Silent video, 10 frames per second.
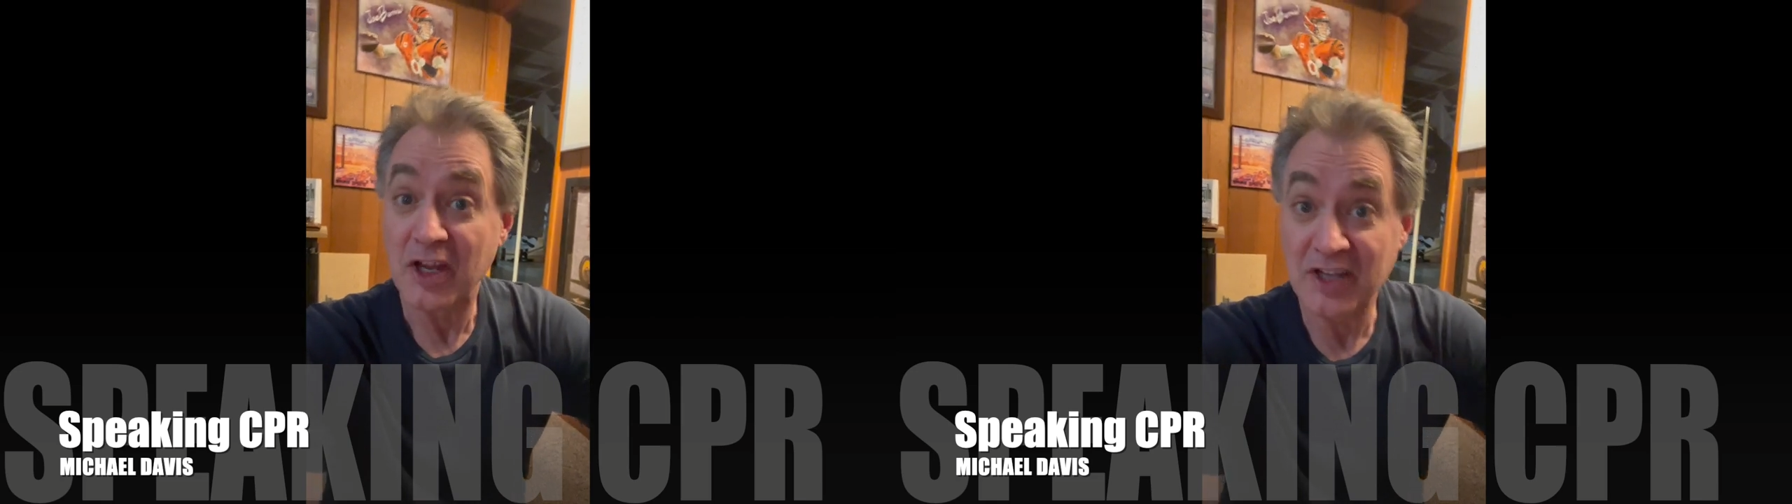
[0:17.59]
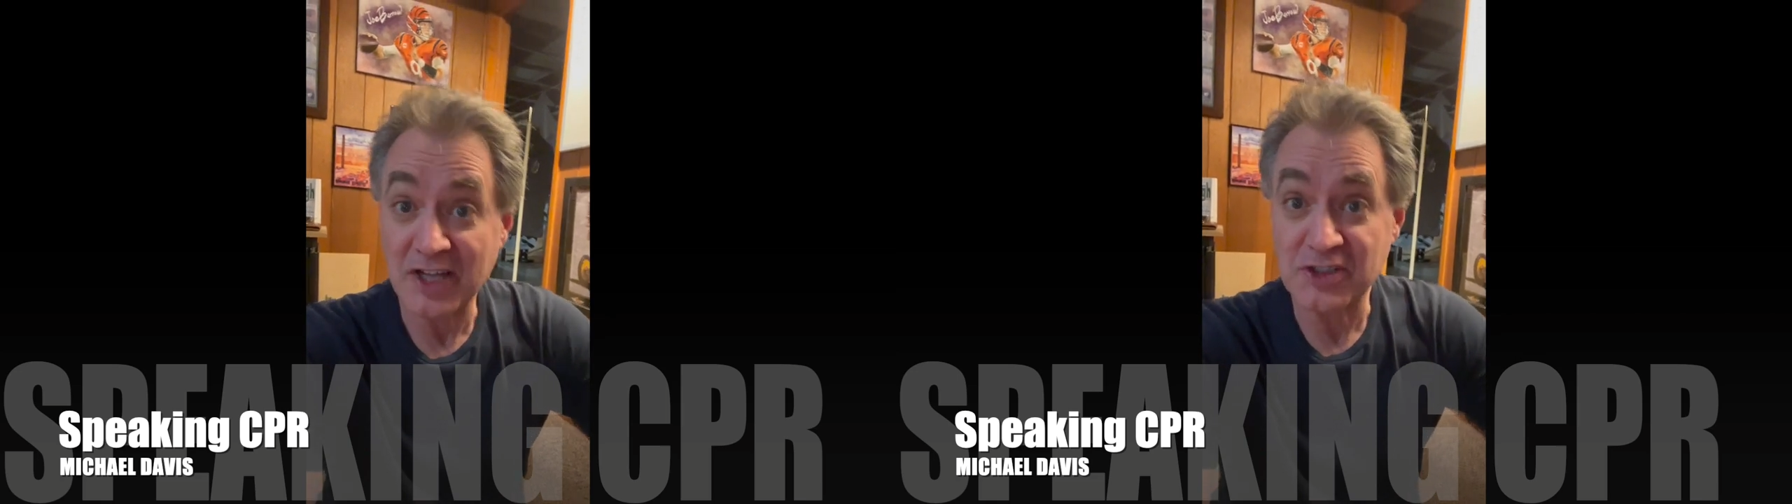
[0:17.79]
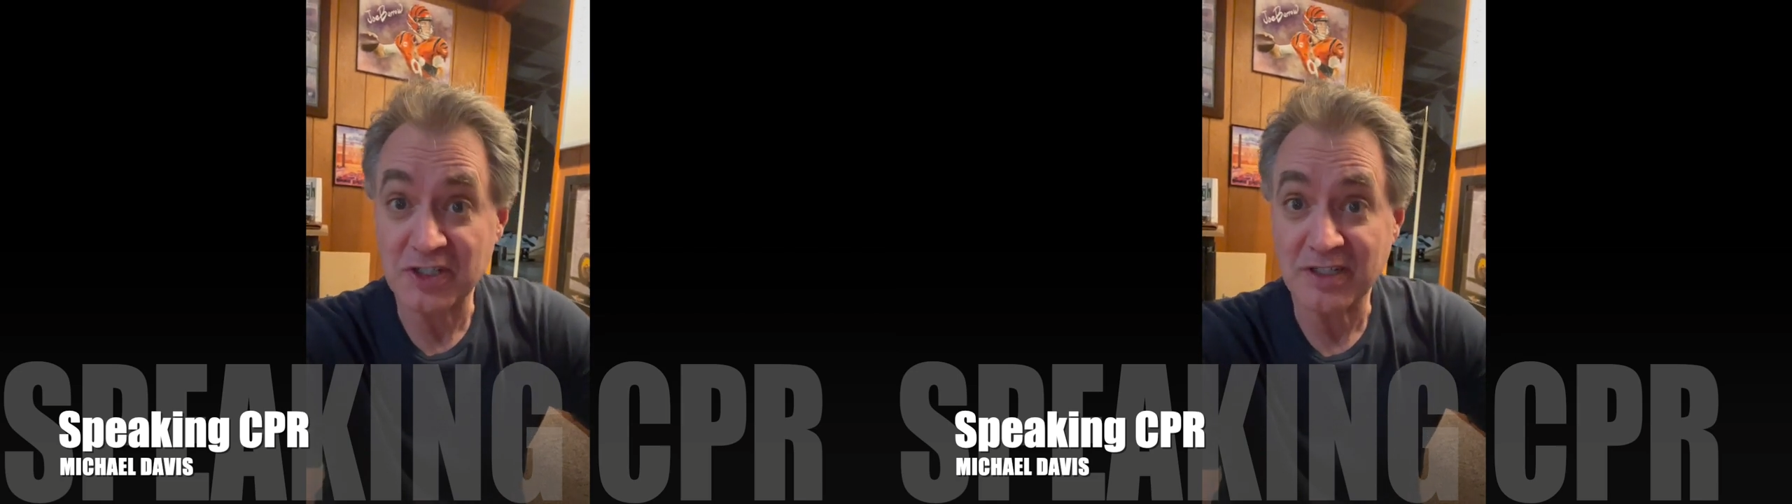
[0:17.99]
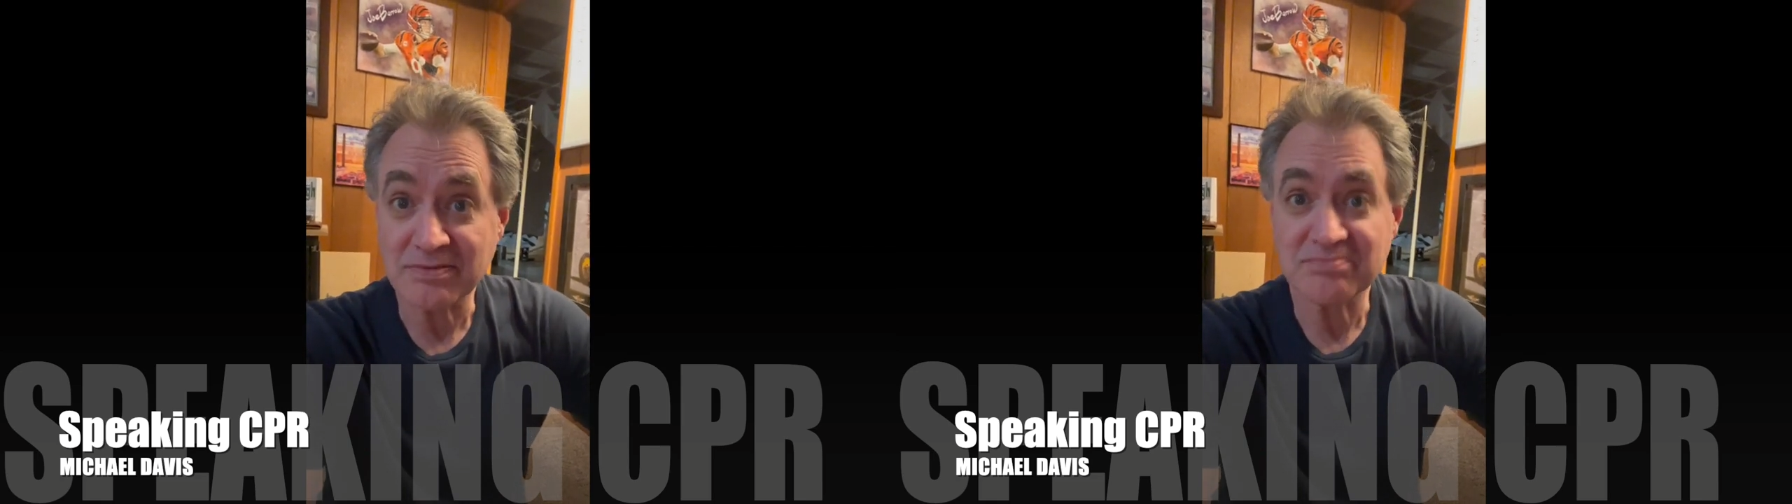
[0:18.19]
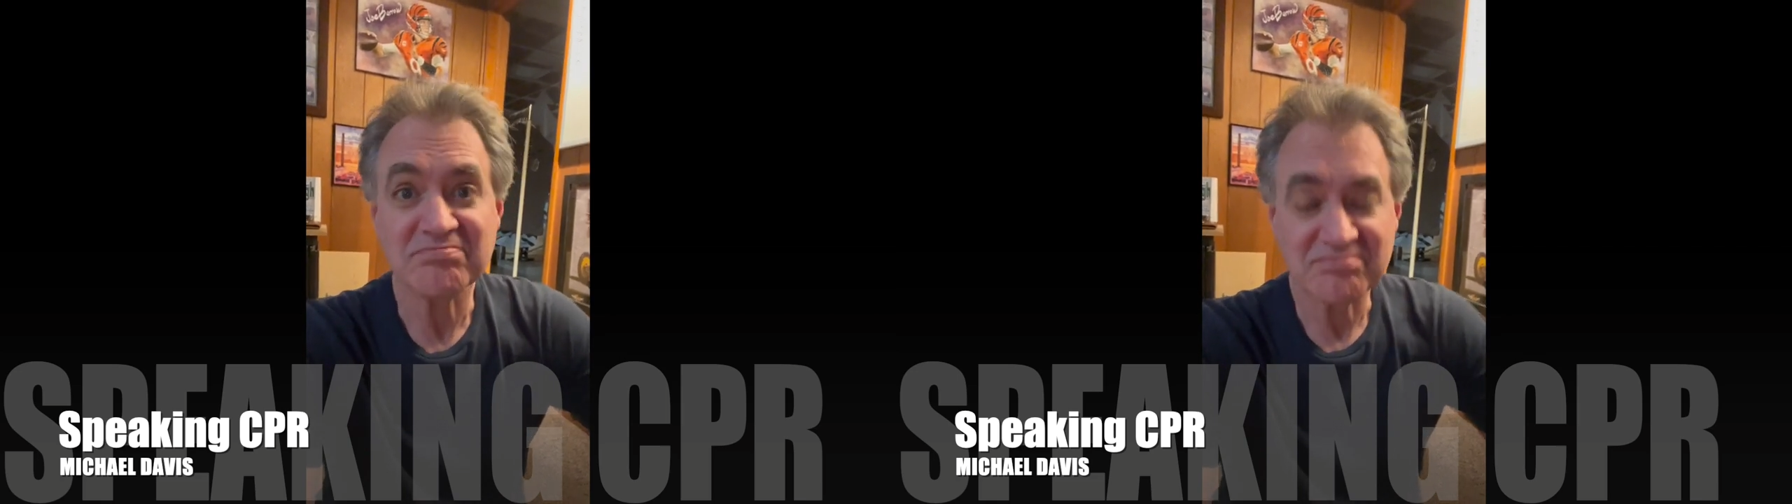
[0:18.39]
You're not
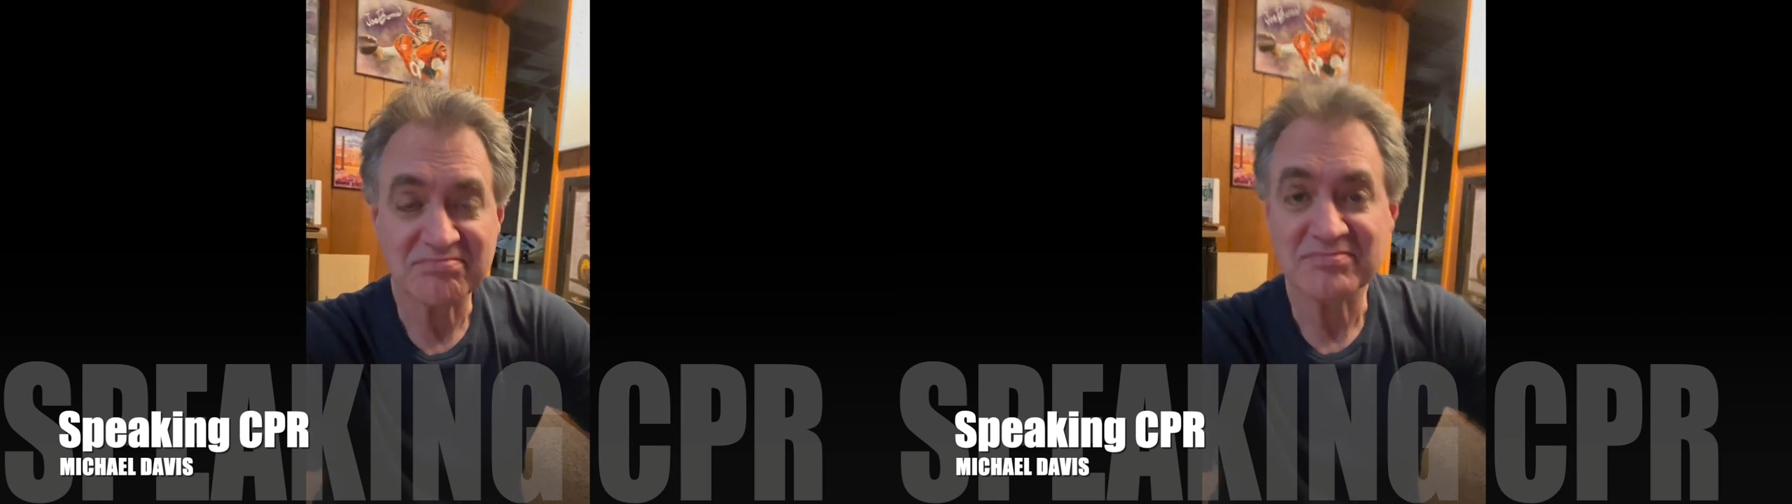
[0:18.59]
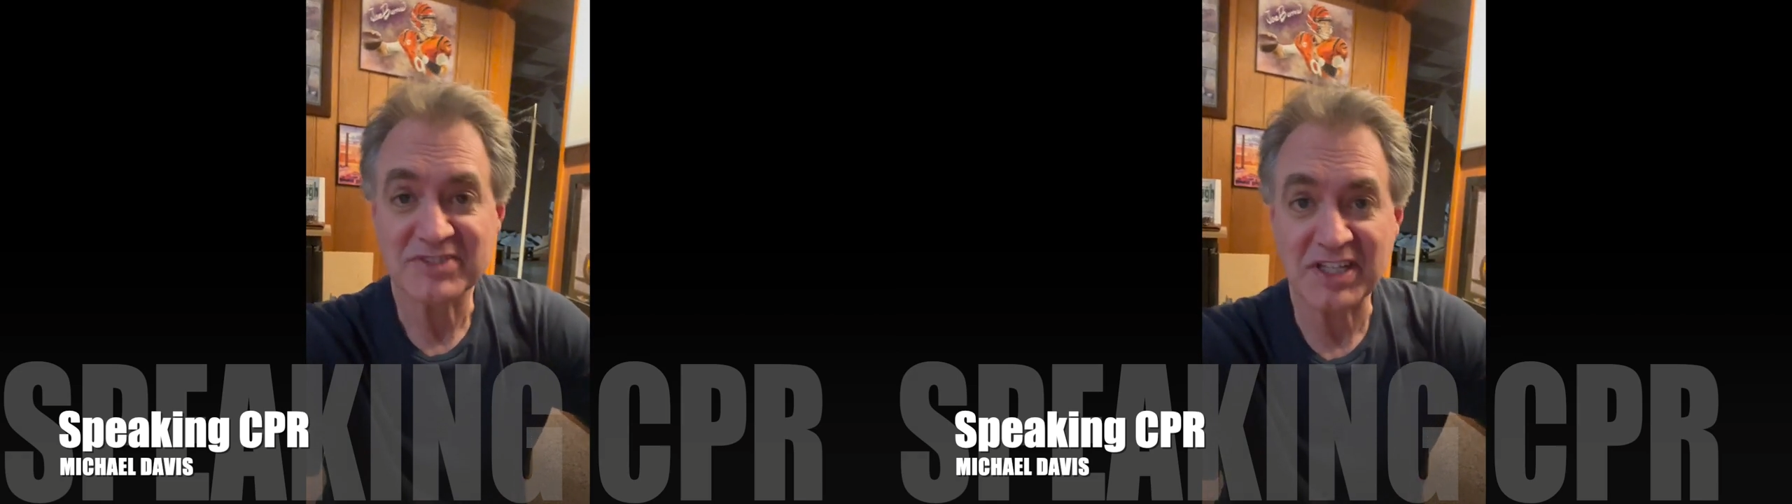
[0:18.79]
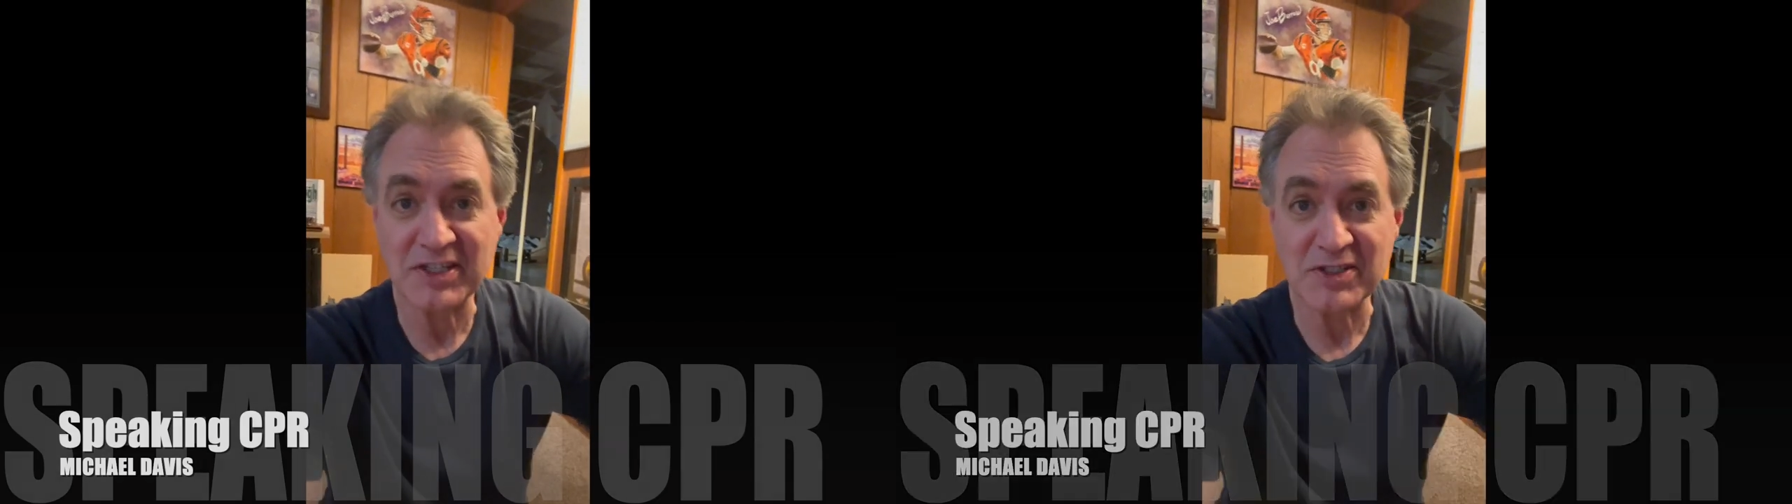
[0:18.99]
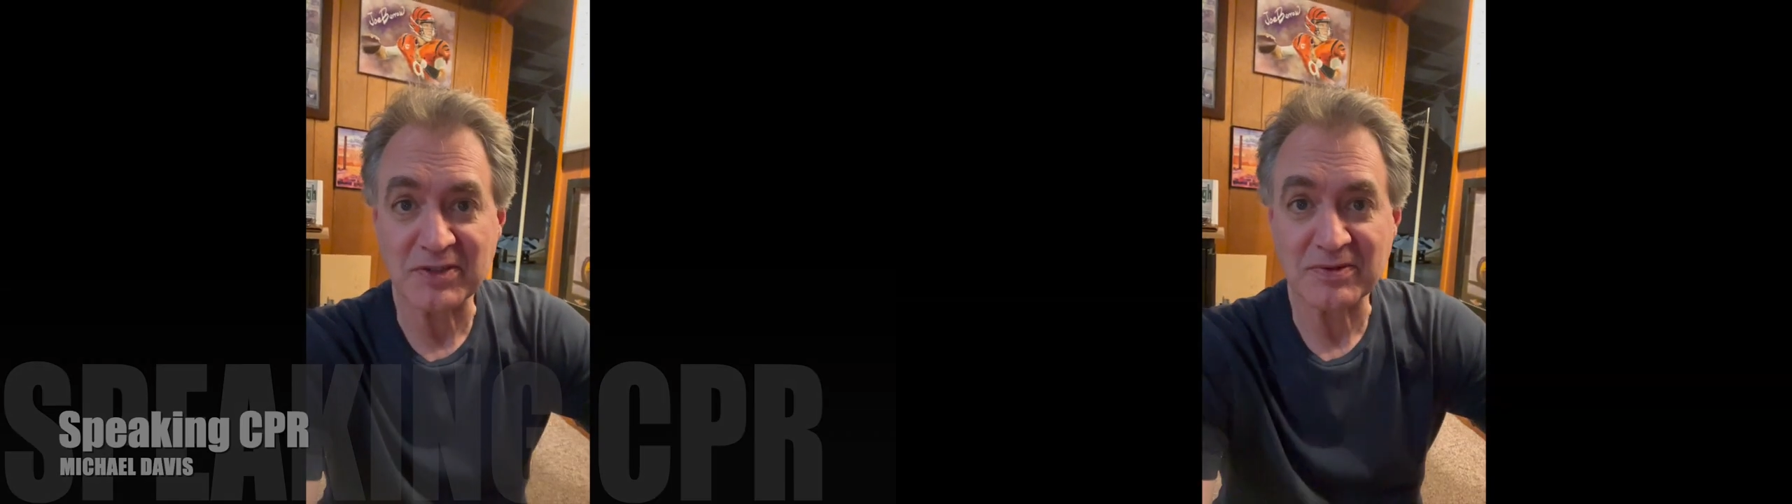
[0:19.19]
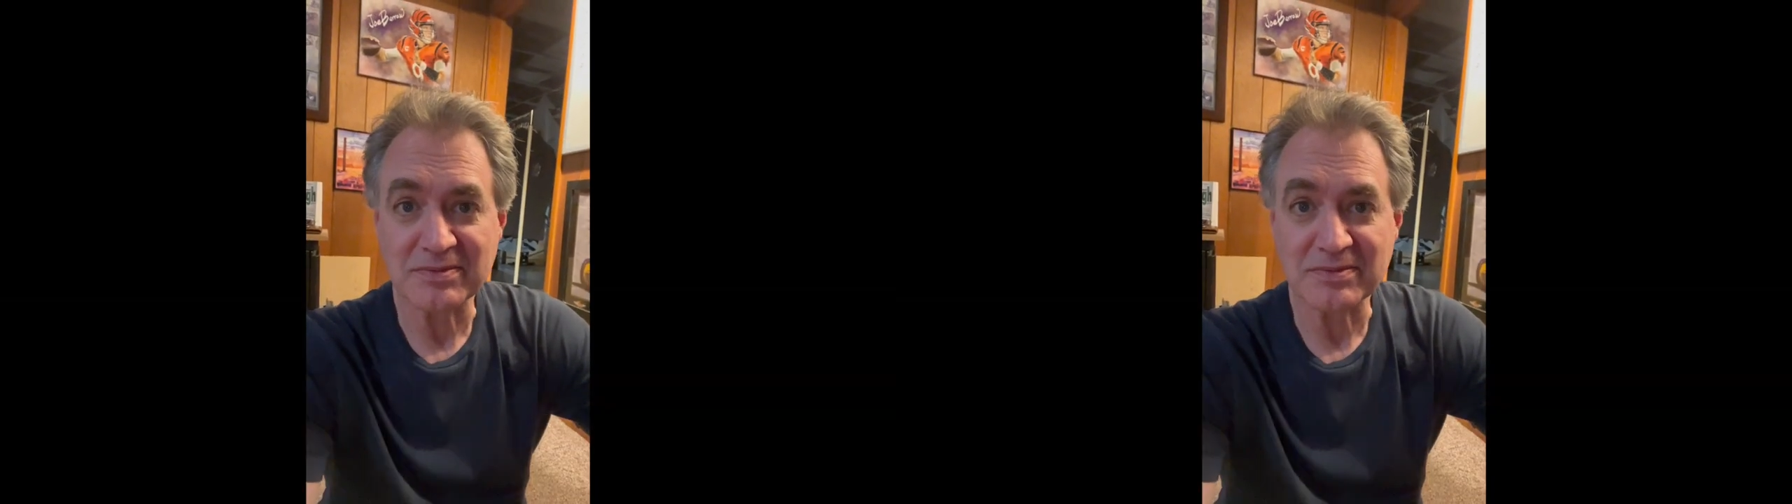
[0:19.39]
sure? Stay tuned.